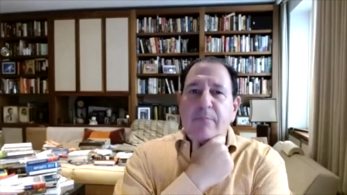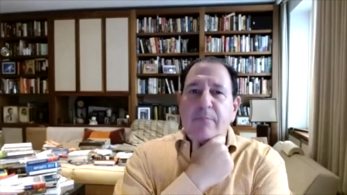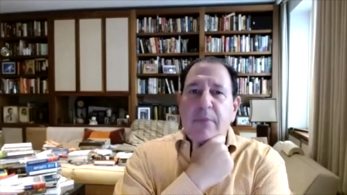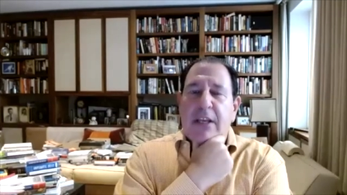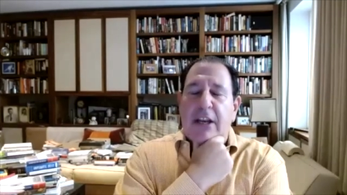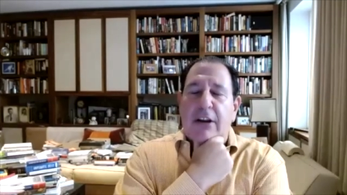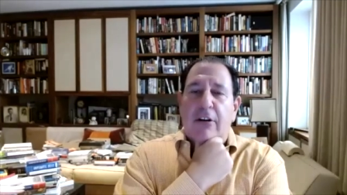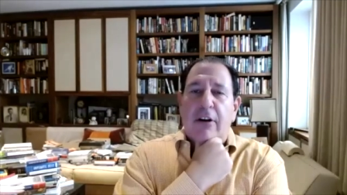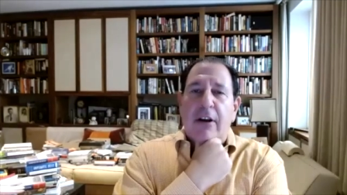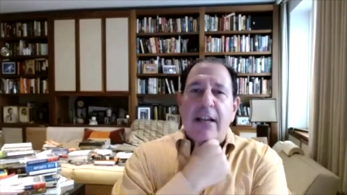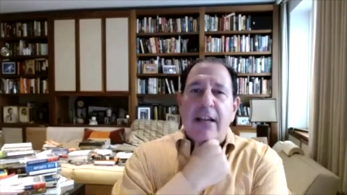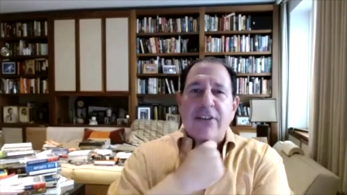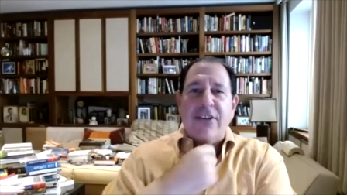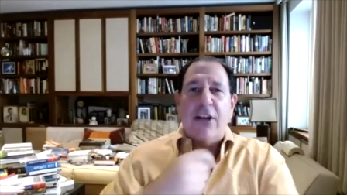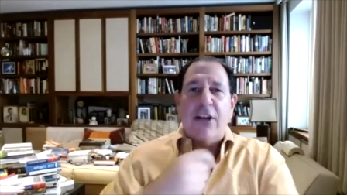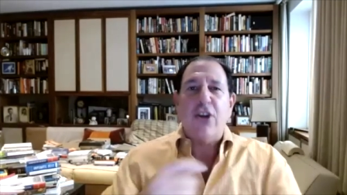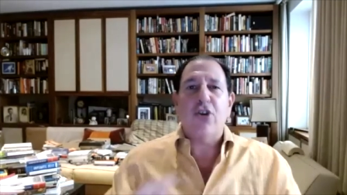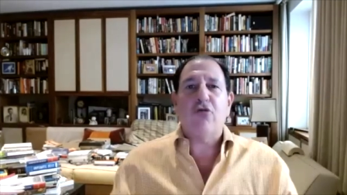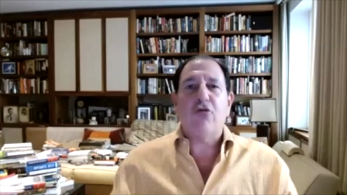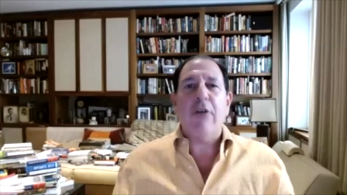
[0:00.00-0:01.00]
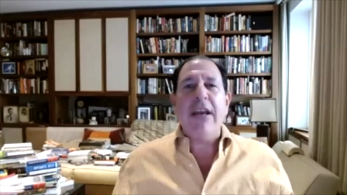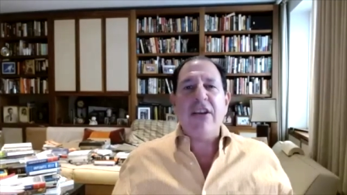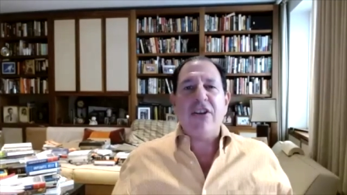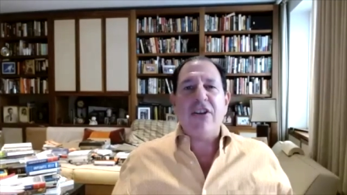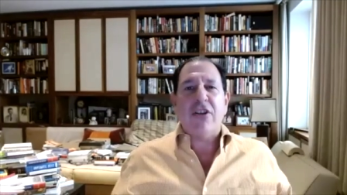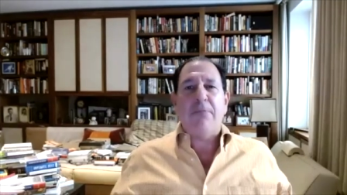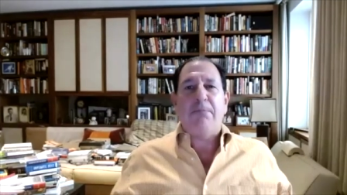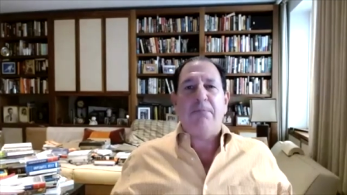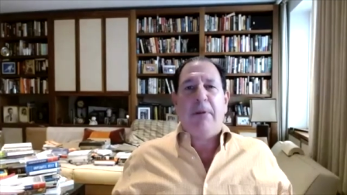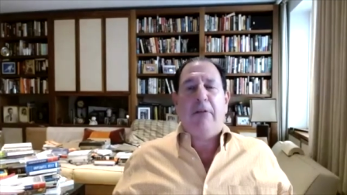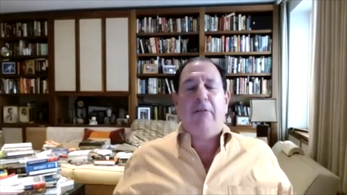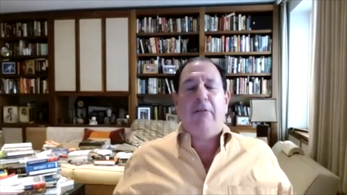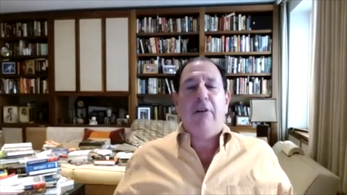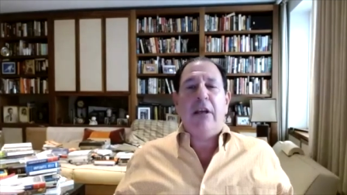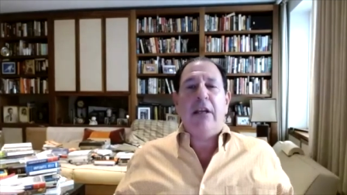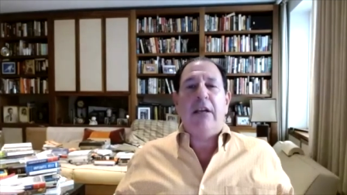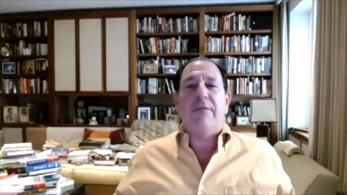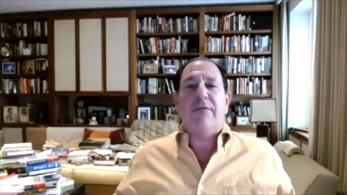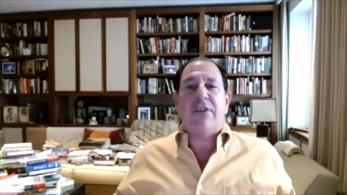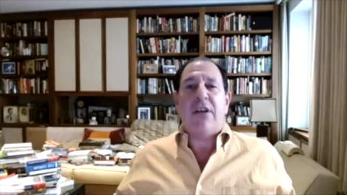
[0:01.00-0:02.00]
Ciaran, is I trace the
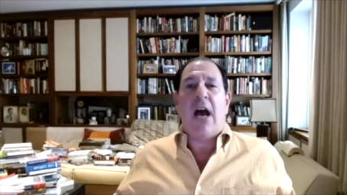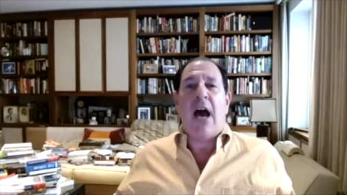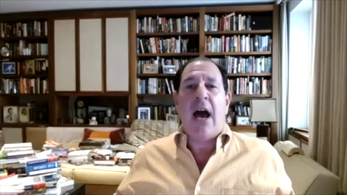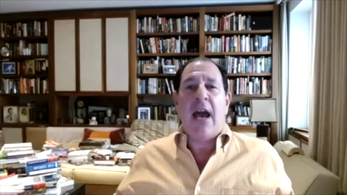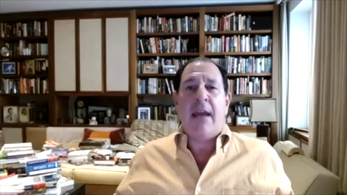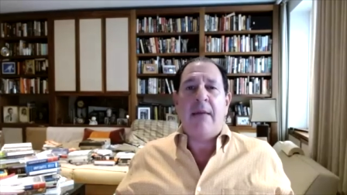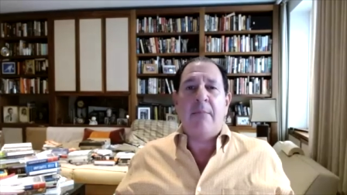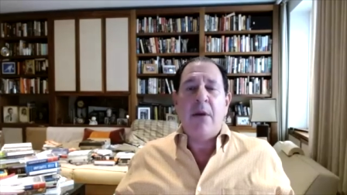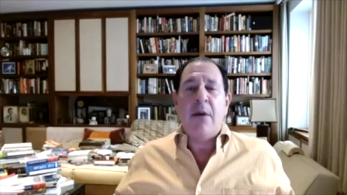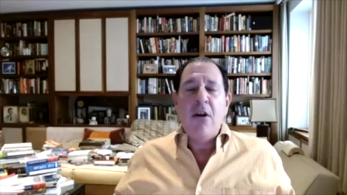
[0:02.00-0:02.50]
period of time